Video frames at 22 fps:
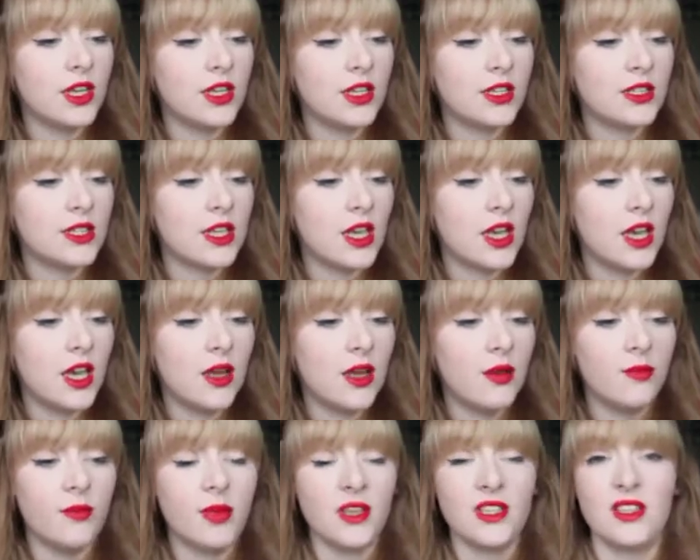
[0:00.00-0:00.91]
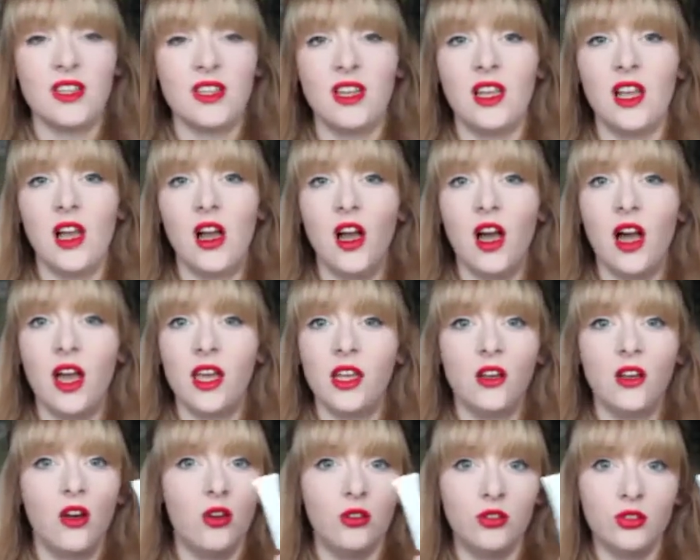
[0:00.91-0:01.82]
is basically eye
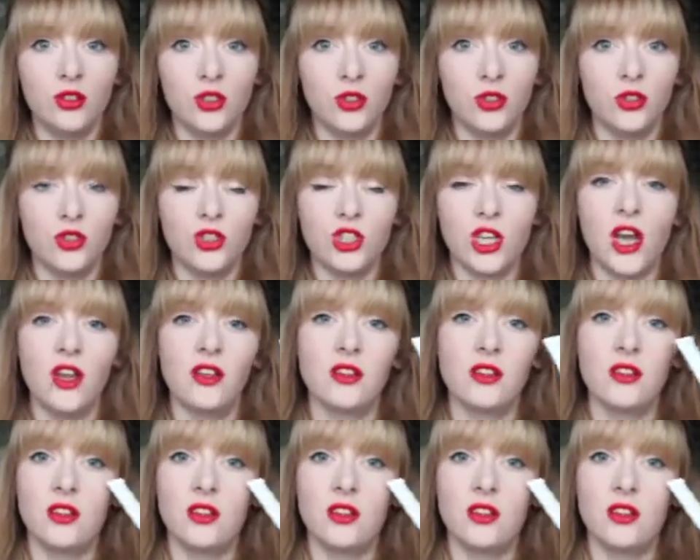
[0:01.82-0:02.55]
contour gel,